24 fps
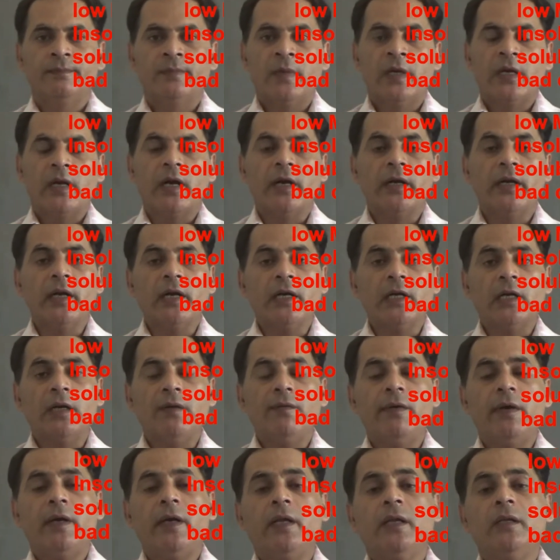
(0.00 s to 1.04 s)

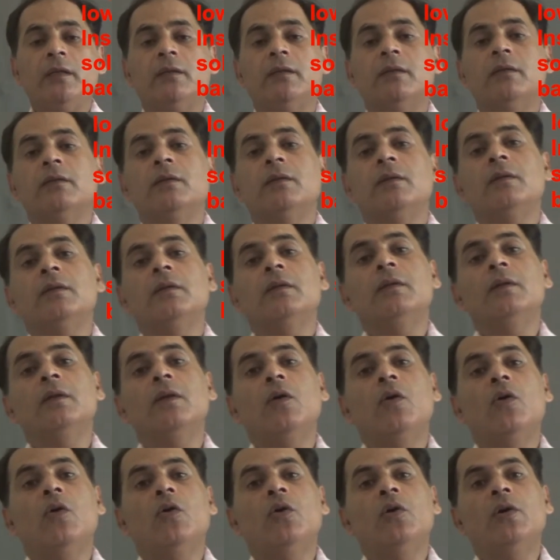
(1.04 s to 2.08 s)
Conductivity:
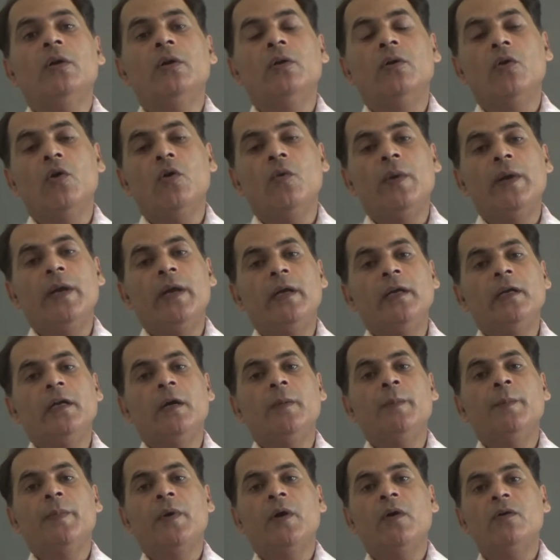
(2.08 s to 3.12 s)
all covalent
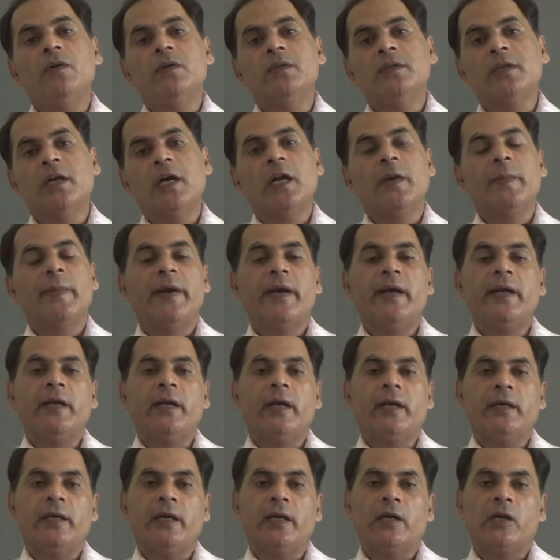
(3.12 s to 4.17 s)
compounds are bad
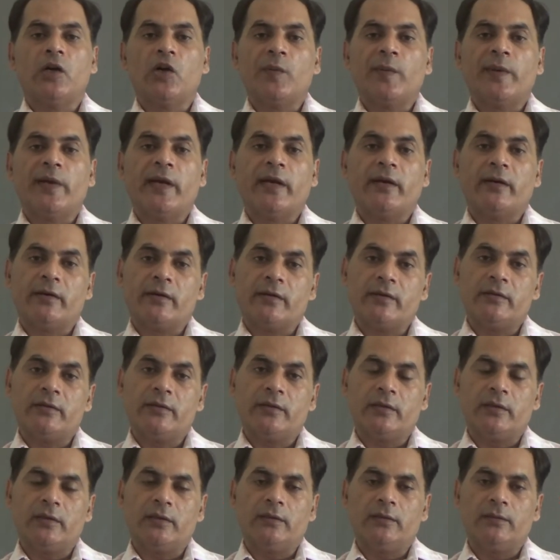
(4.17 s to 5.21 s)
conductor of
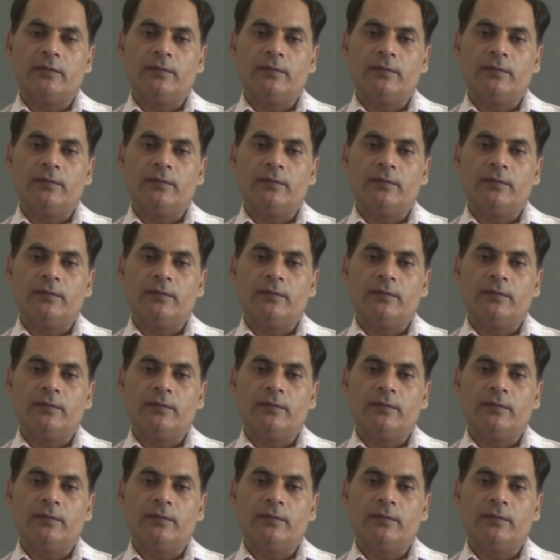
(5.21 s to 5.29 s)
electricity,